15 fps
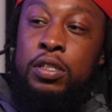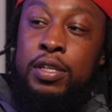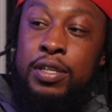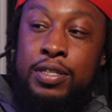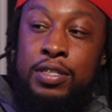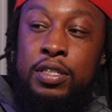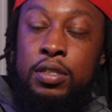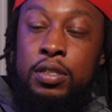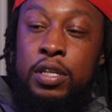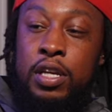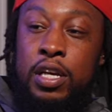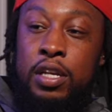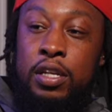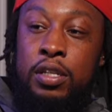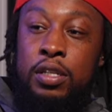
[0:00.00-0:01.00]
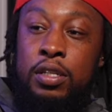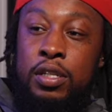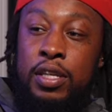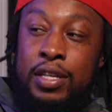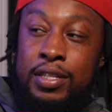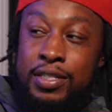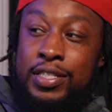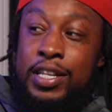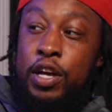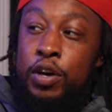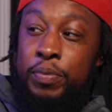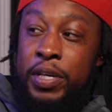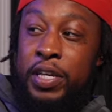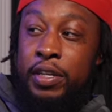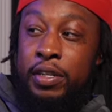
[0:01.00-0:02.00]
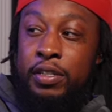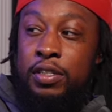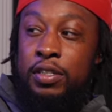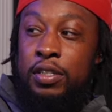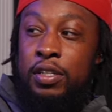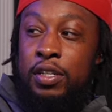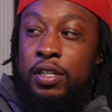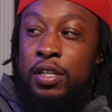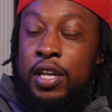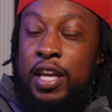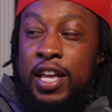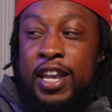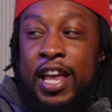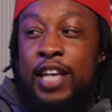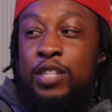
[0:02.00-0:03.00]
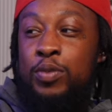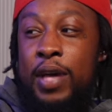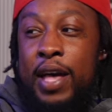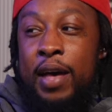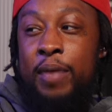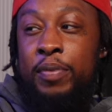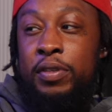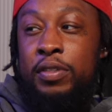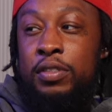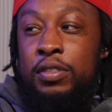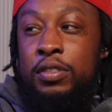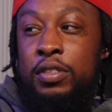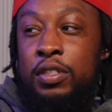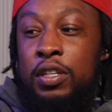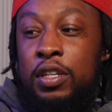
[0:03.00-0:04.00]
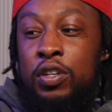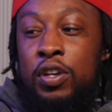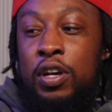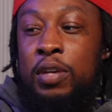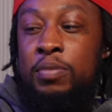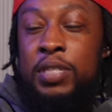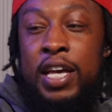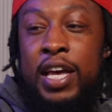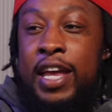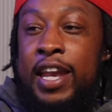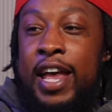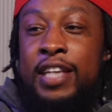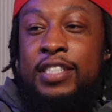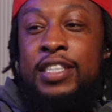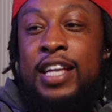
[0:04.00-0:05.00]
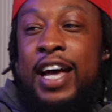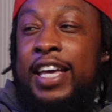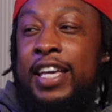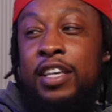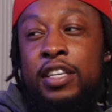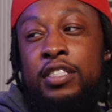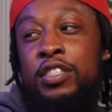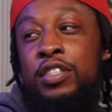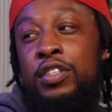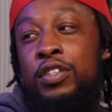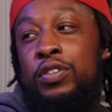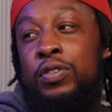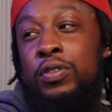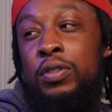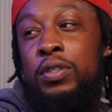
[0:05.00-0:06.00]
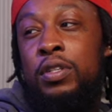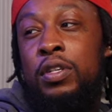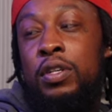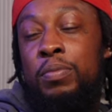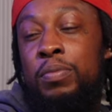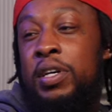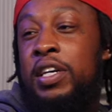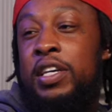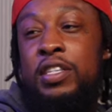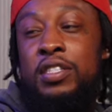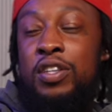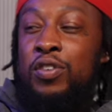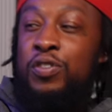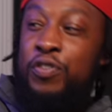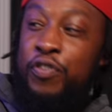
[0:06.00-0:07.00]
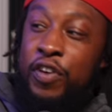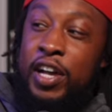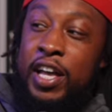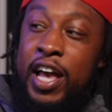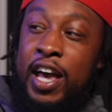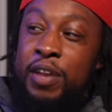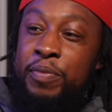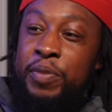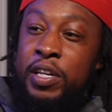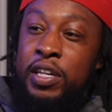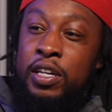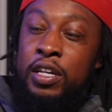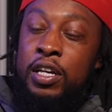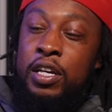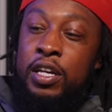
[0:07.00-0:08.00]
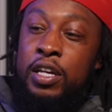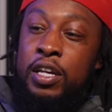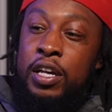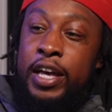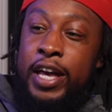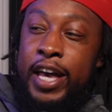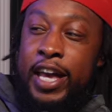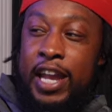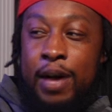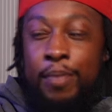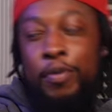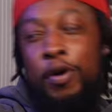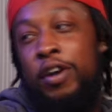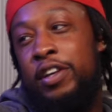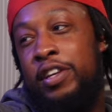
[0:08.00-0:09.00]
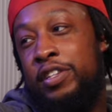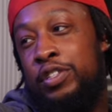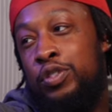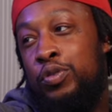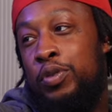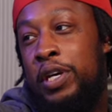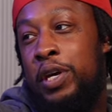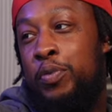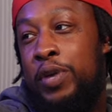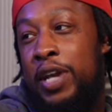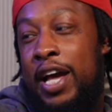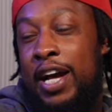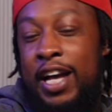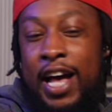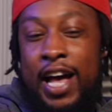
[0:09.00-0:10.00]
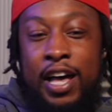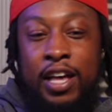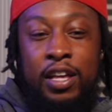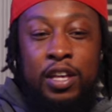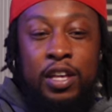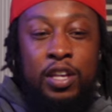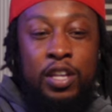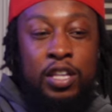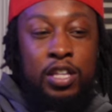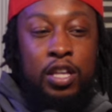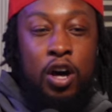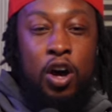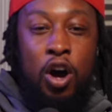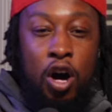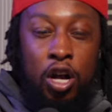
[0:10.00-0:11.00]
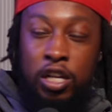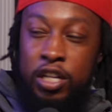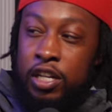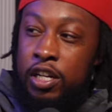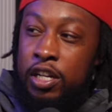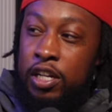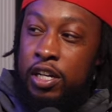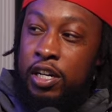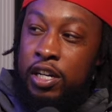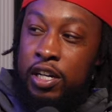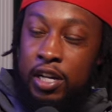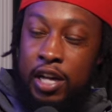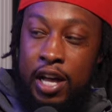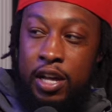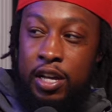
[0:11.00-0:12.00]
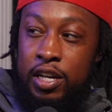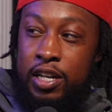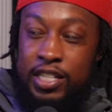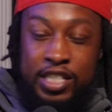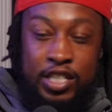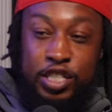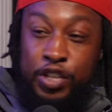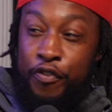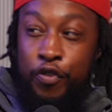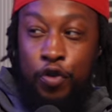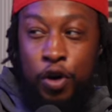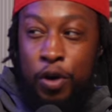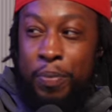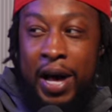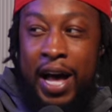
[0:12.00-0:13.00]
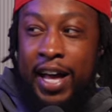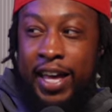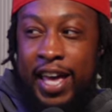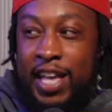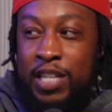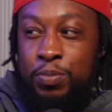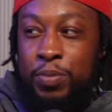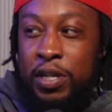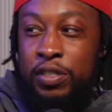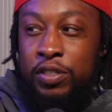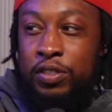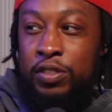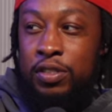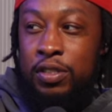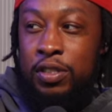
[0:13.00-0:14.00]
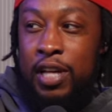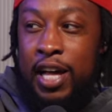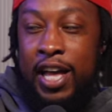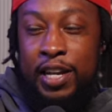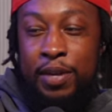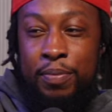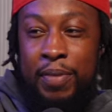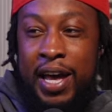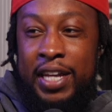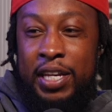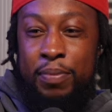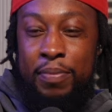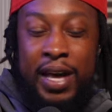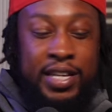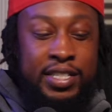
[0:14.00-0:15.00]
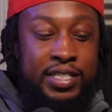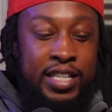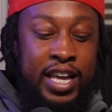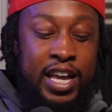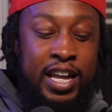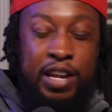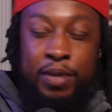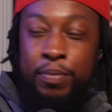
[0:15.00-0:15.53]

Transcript: can can can sell me. Yeah. And that's, what happened. Okay. You know what I'm saying? And that's not easy to do. Mm. But he sold the fuck out of me and I bought into it and when I got all of the uh, cuz it's a full podcast bundle. I had the mic, the mic stand, the